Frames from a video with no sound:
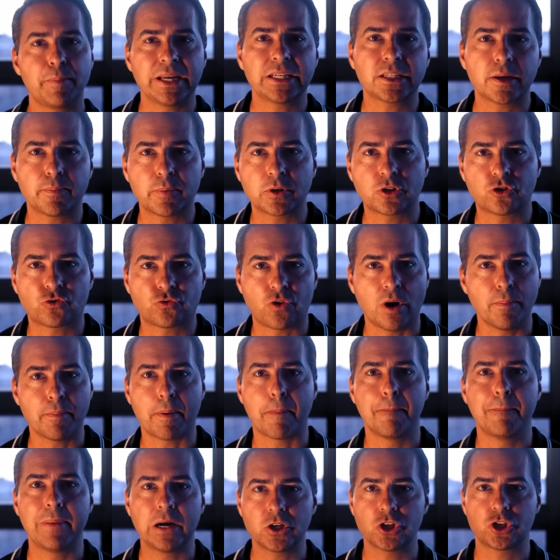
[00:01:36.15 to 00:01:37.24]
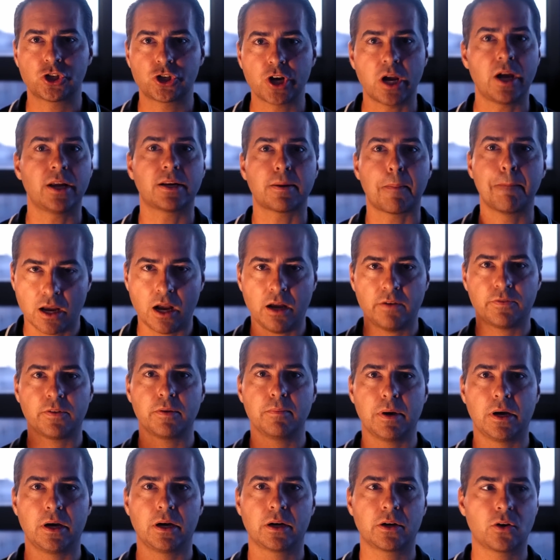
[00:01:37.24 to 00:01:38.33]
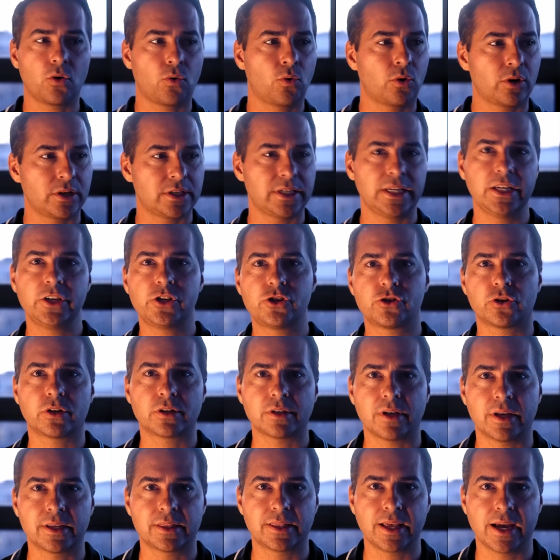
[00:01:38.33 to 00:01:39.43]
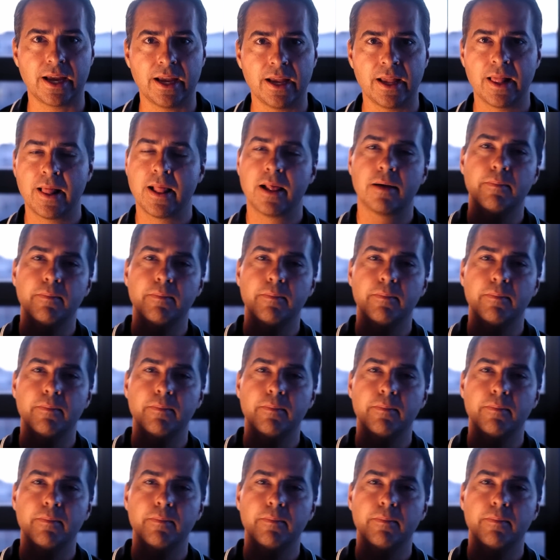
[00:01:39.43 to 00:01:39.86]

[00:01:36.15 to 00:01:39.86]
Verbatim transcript: picked up a Trump mugshot coffee mug or t-shirt or something like that,